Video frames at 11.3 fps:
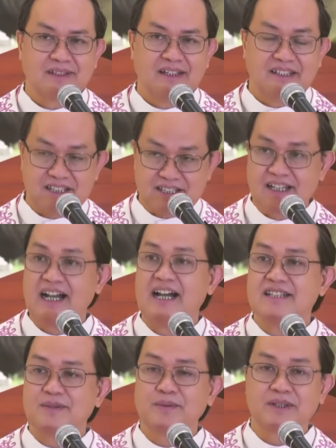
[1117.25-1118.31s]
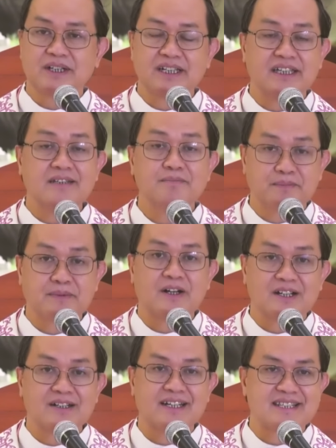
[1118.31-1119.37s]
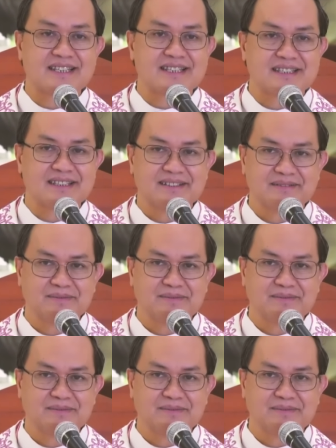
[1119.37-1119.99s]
It is God's work in progress.